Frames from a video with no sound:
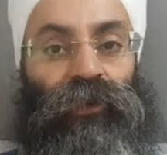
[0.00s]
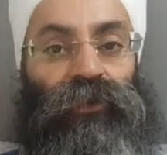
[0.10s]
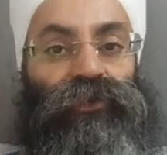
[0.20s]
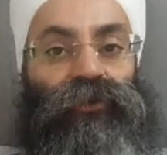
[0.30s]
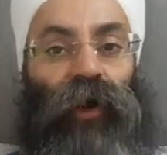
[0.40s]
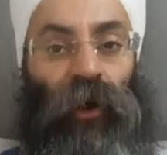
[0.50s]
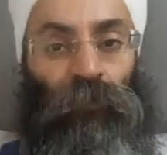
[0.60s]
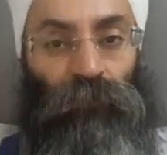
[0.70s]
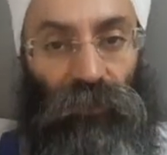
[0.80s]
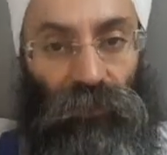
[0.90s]
so
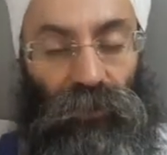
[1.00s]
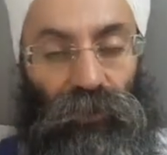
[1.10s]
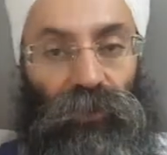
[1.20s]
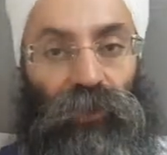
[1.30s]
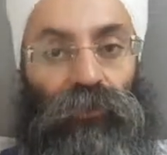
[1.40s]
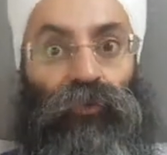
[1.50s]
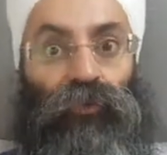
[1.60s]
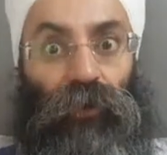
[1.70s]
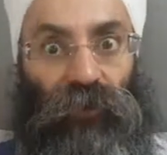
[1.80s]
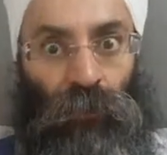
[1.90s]
humble, that
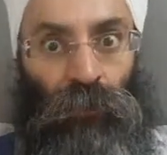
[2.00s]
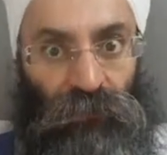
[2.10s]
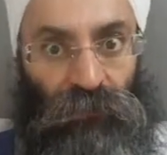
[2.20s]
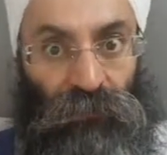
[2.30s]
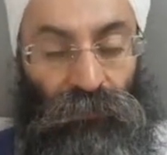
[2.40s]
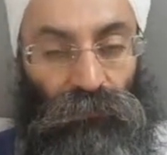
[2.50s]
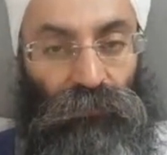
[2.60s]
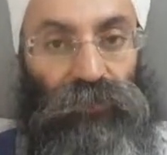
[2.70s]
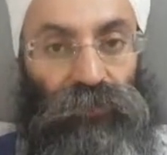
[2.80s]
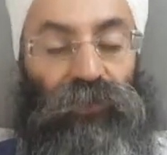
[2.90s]
whoever comes in front of us,